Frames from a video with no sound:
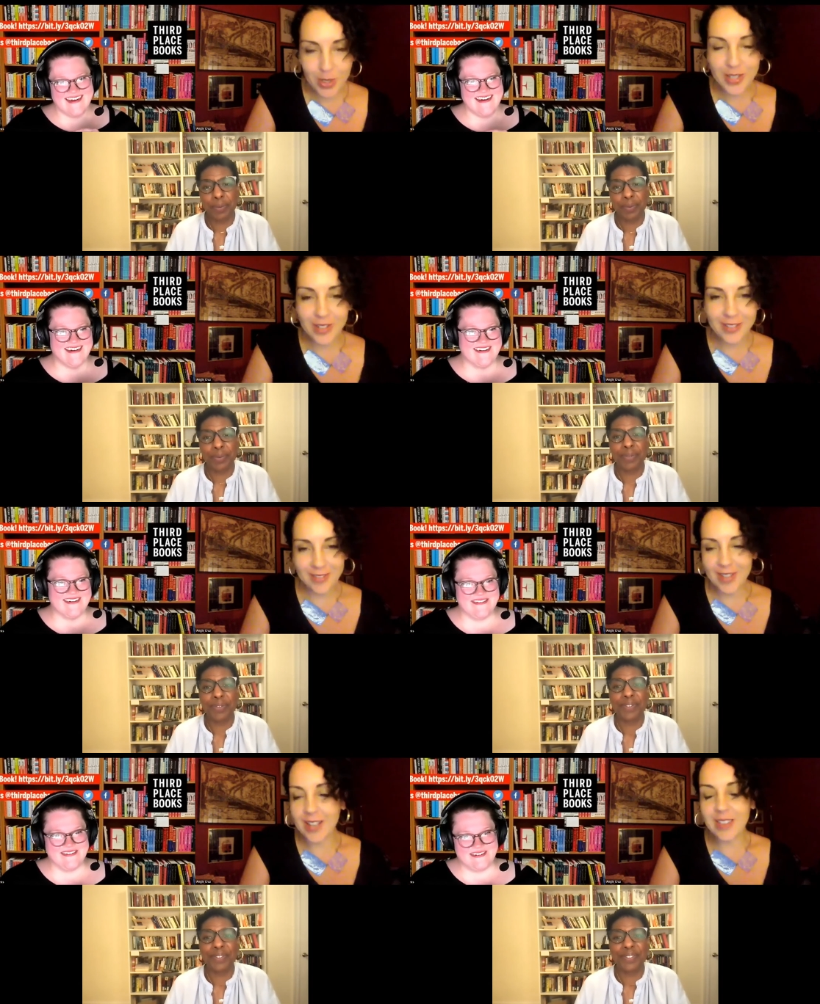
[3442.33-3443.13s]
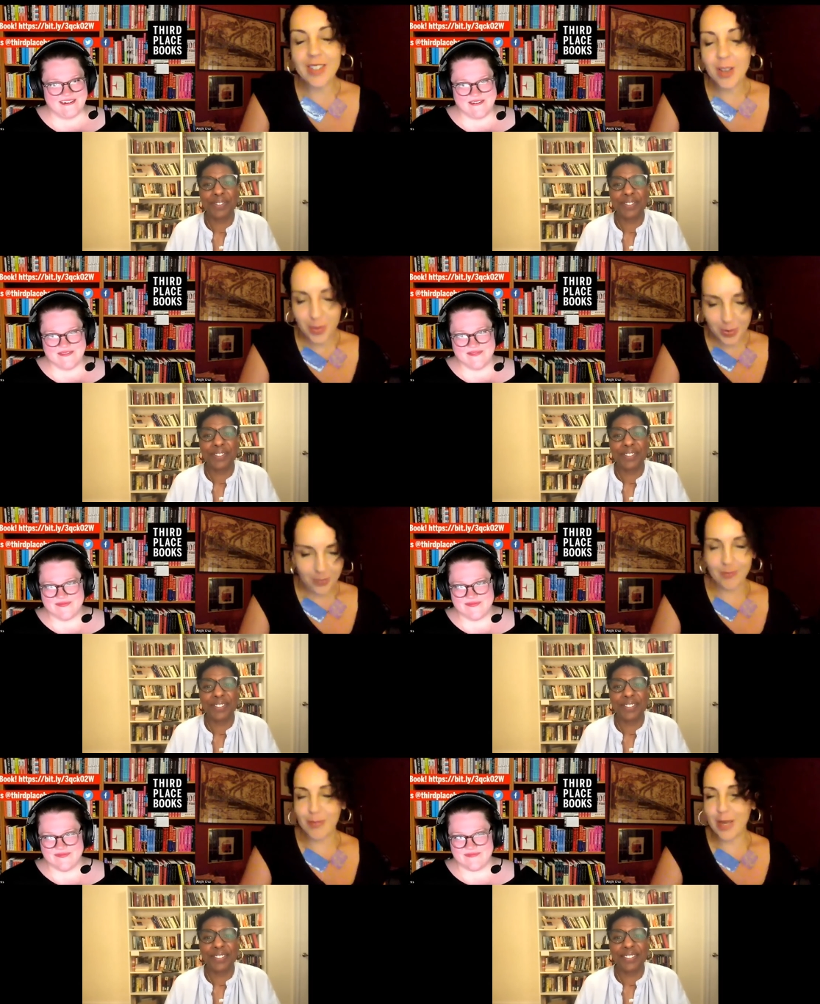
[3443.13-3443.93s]
Speaker 1: What a, I love
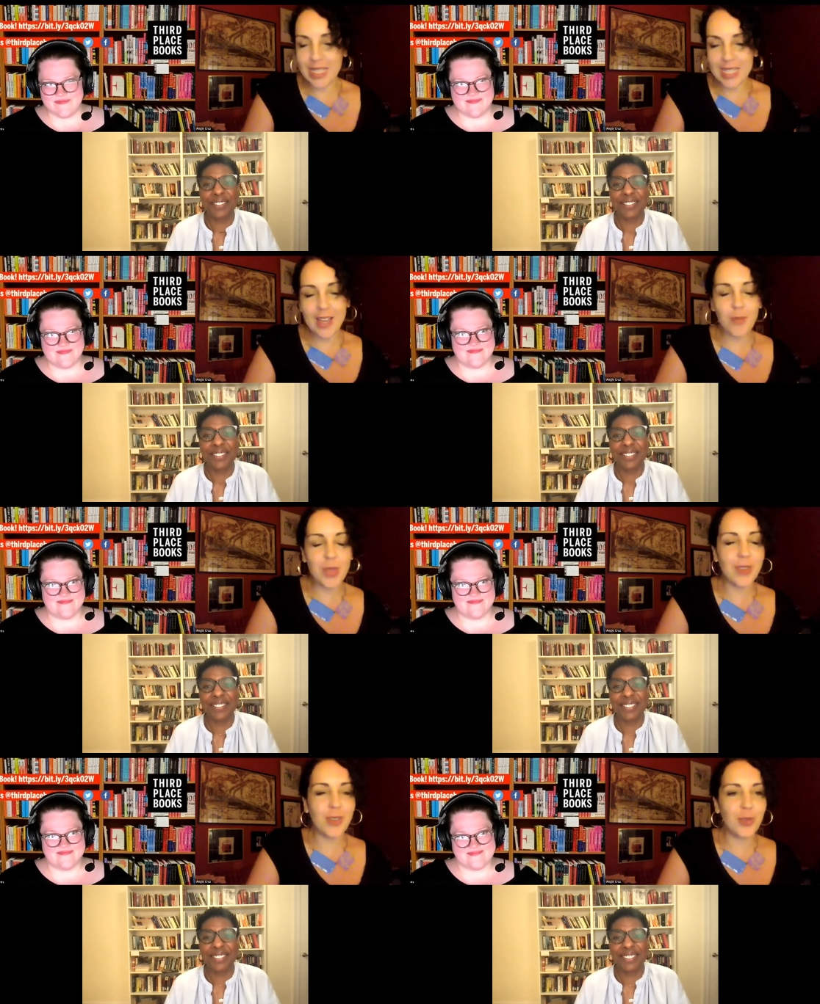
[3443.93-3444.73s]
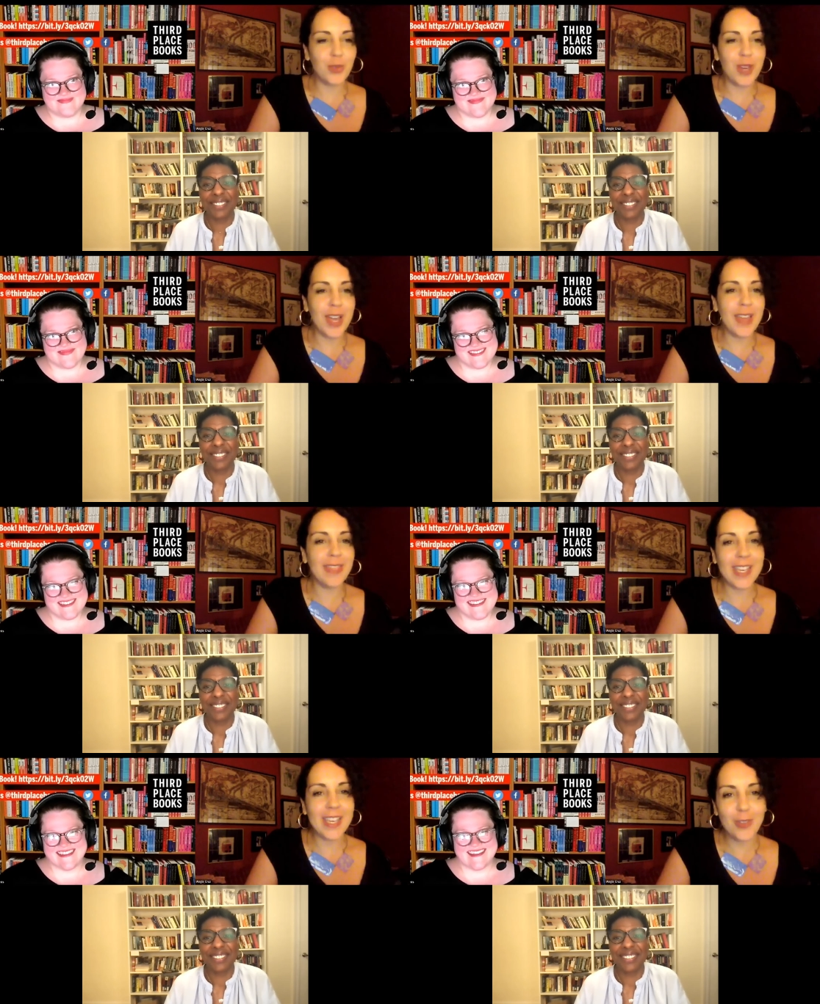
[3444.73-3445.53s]
spending time with you. And
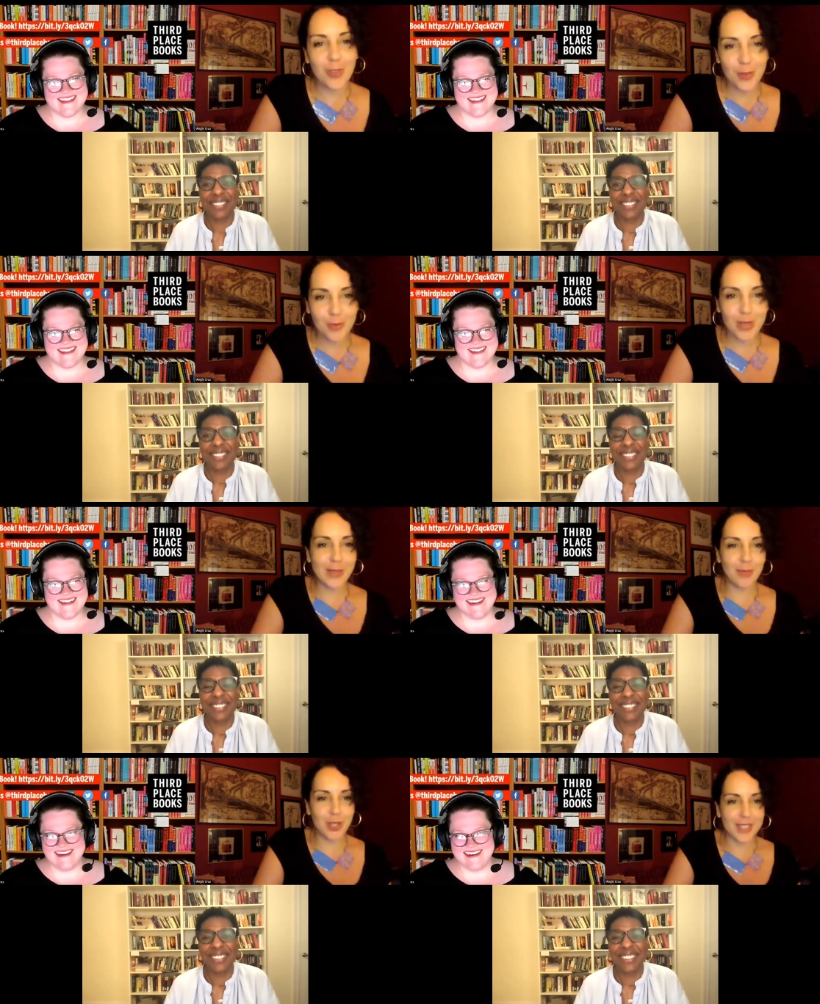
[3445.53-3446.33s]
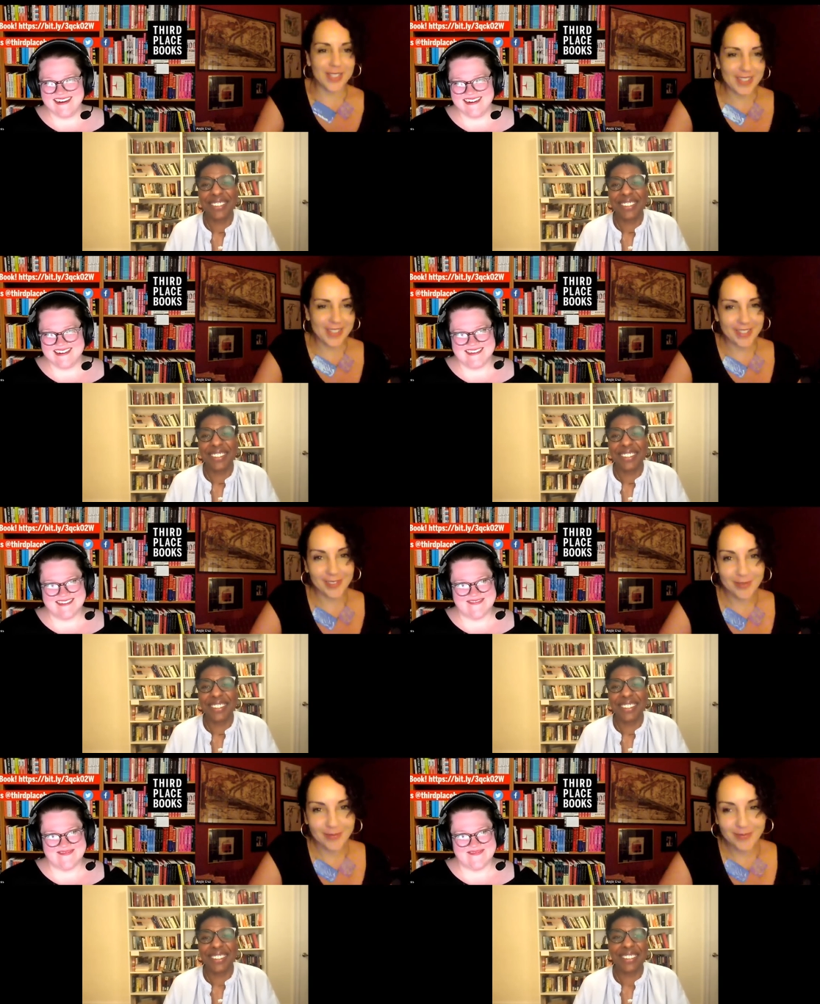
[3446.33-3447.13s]
thank you, Third Place Books.
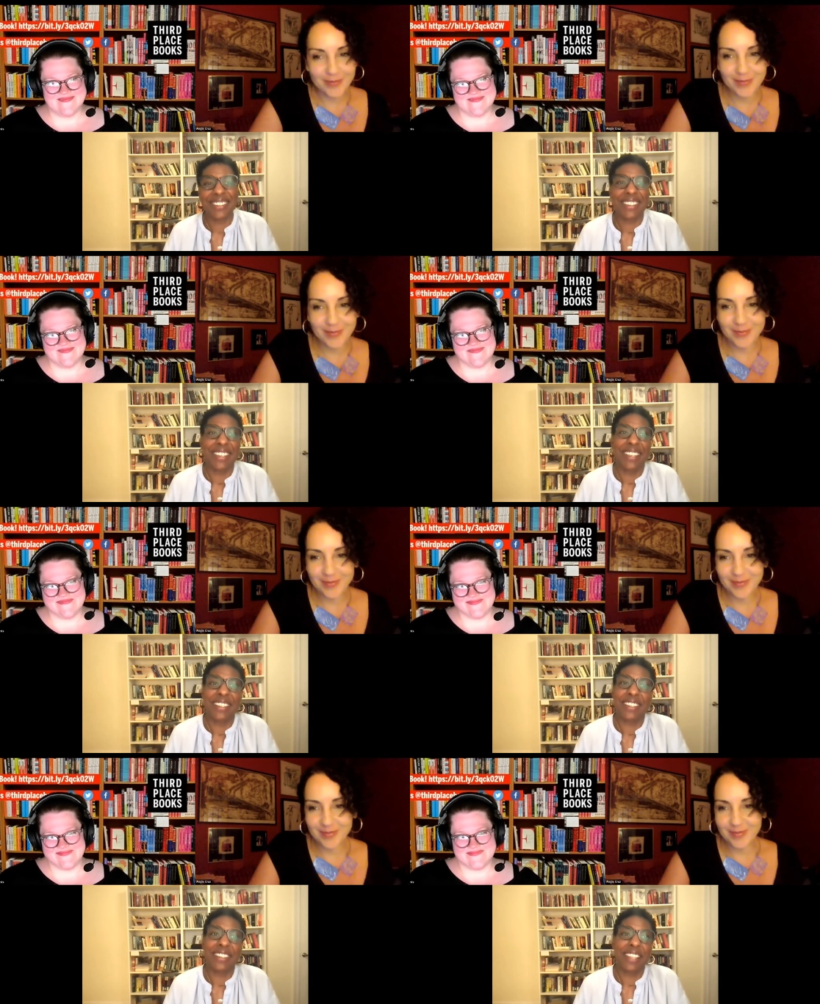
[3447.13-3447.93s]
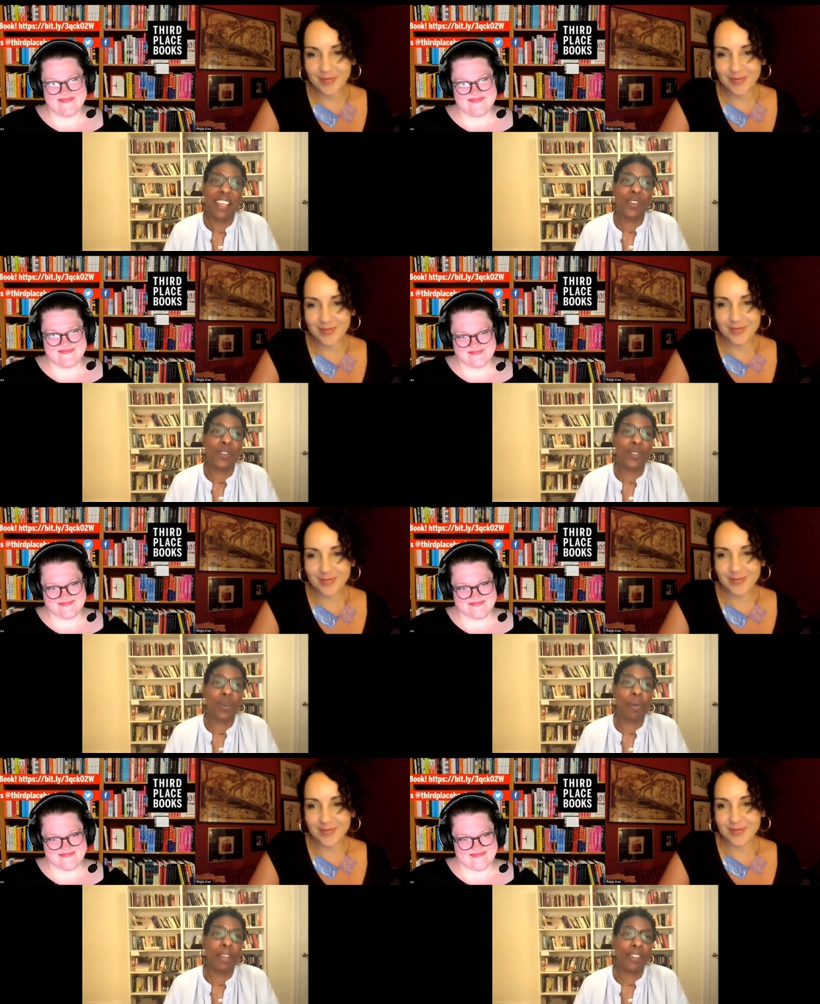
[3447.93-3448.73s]
Speaker 2: Thank you so
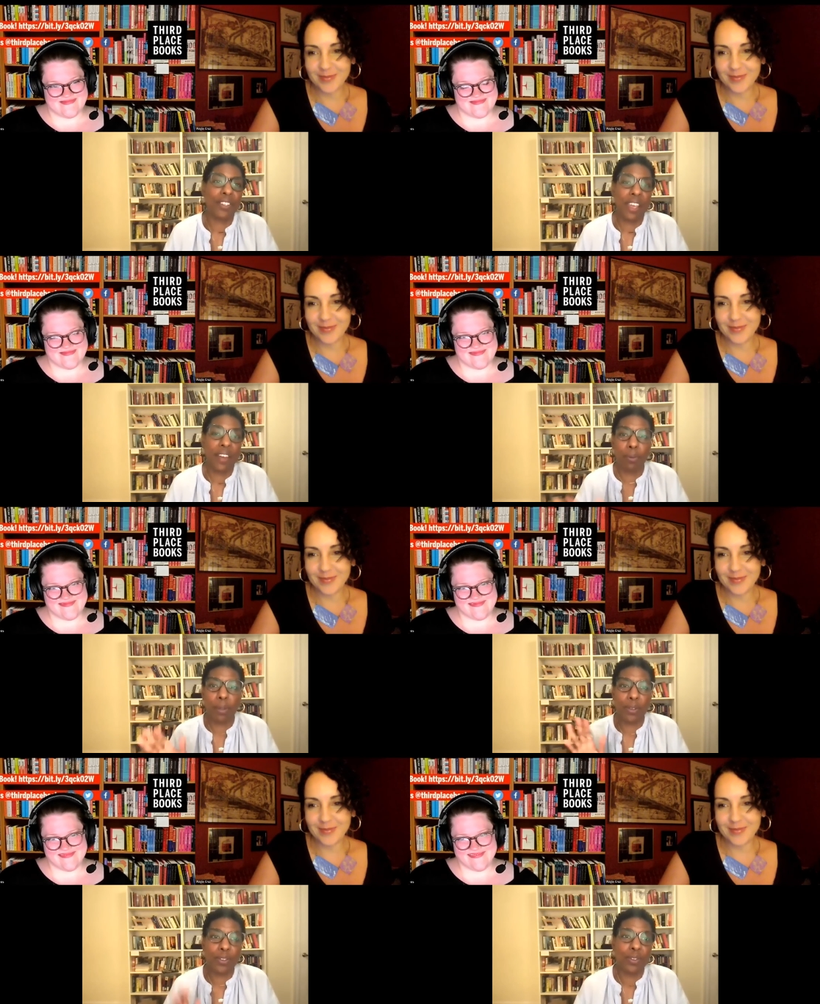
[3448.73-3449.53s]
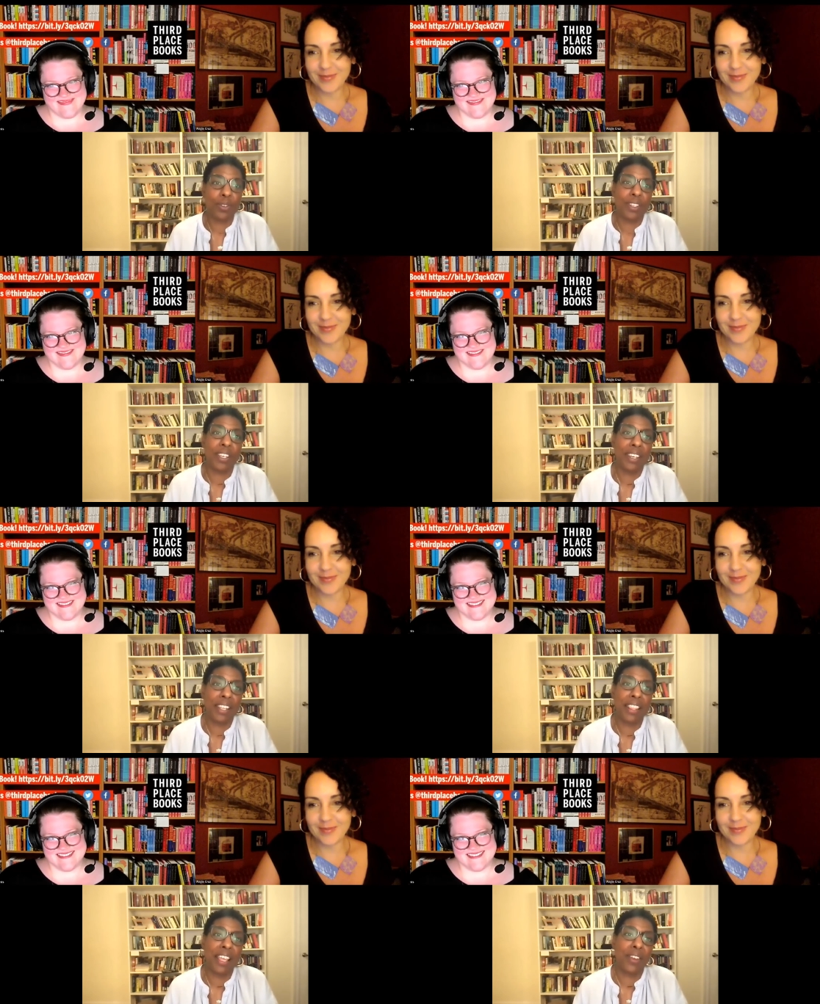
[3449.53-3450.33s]
much to everybody who tuned in,
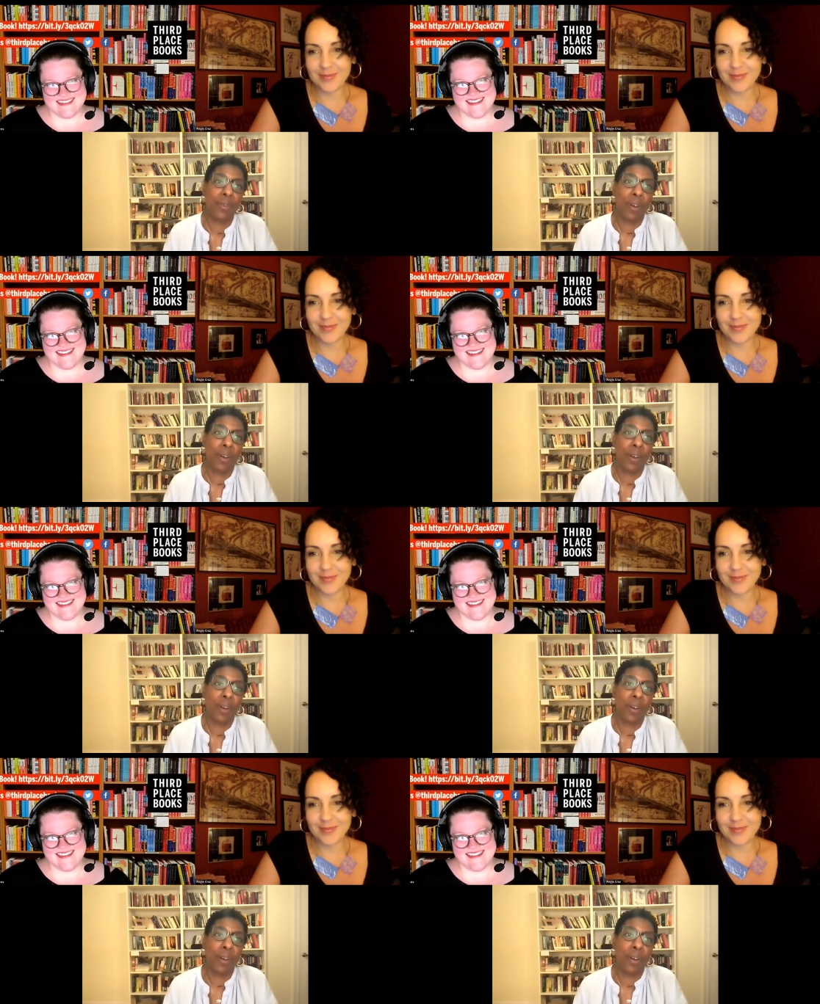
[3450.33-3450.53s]
and thank you